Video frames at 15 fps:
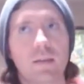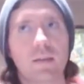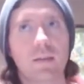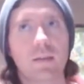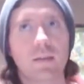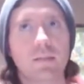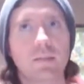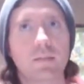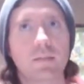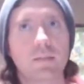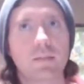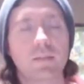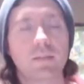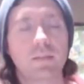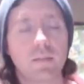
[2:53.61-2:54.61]
it's
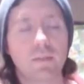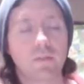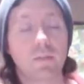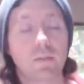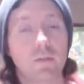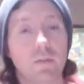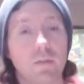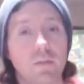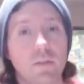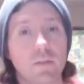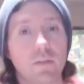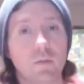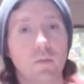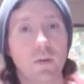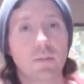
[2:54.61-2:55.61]
difficult to
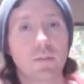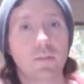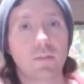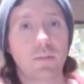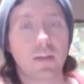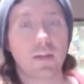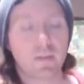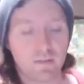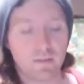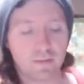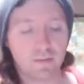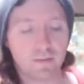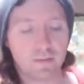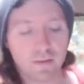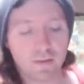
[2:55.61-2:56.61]
quantify
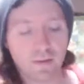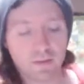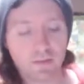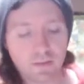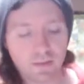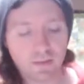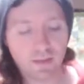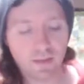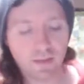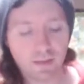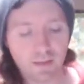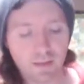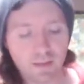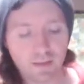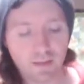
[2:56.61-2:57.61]
knowledge.
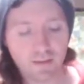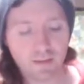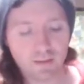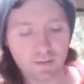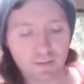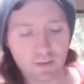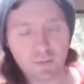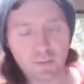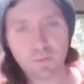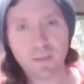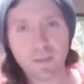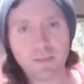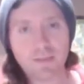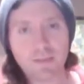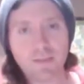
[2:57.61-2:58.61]

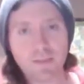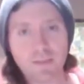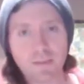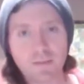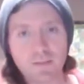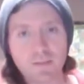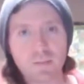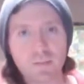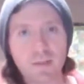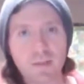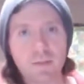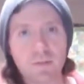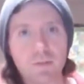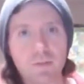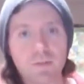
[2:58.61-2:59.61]
Otherwise, somebody
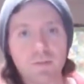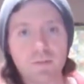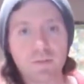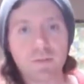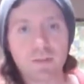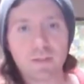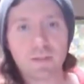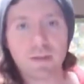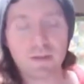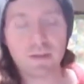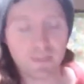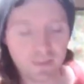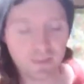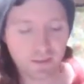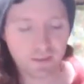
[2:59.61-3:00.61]
would have
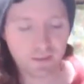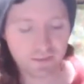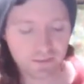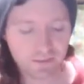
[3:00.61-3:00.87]
already done